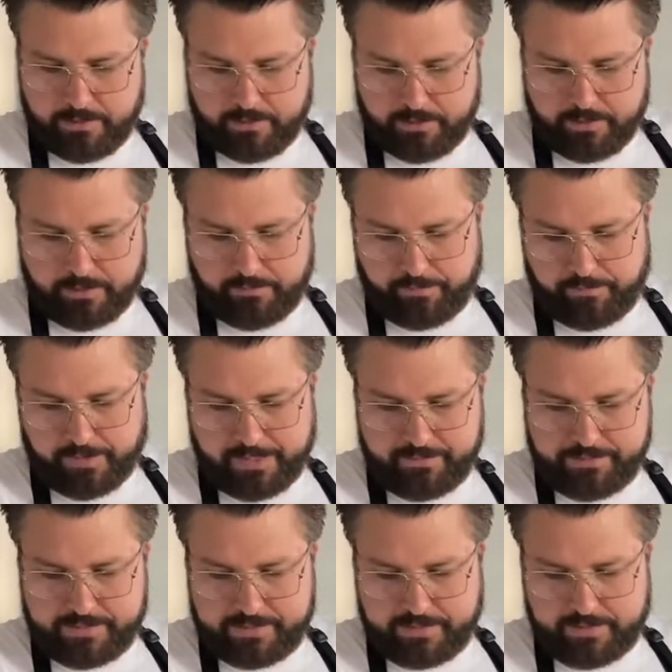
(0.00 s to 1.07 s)

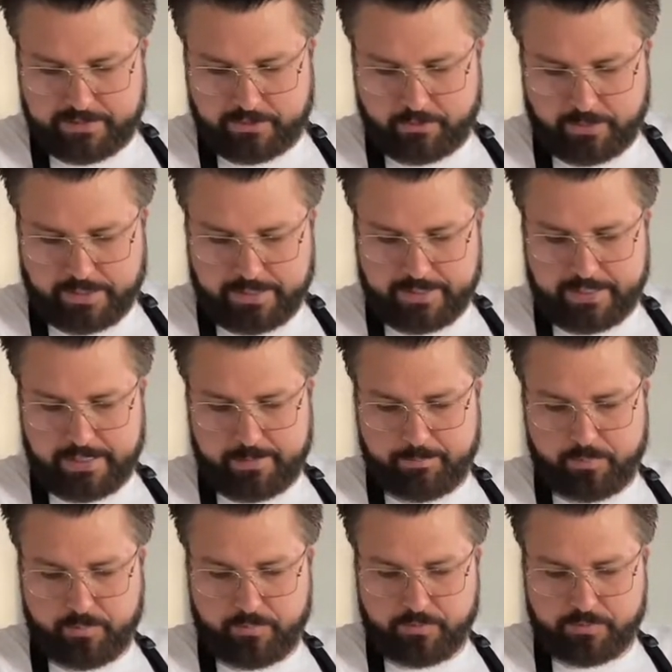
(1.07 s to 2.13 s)
5-6 granny
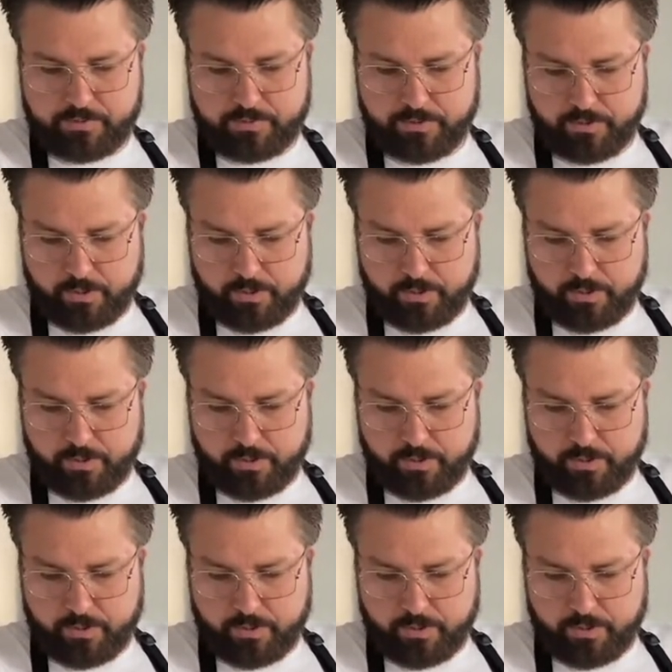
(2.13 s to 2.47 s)
apples,